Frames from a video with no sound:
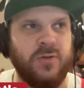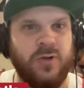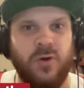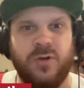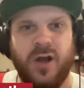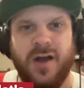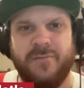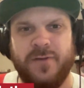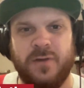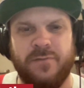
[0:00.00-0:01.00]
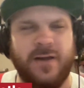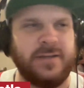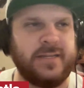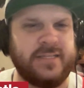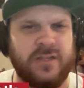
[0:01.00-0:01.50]
Cole Caulfield found
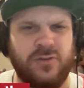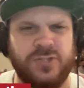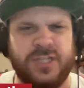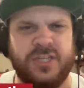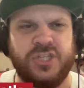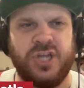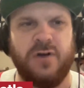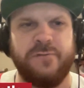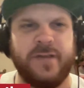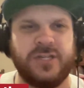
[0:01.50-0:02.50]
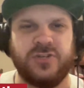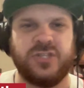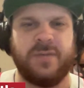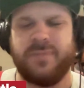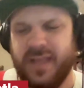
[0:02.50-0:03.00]
out he's allergic to shellfish or
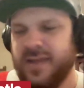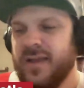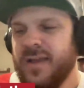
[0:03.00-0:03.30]
something.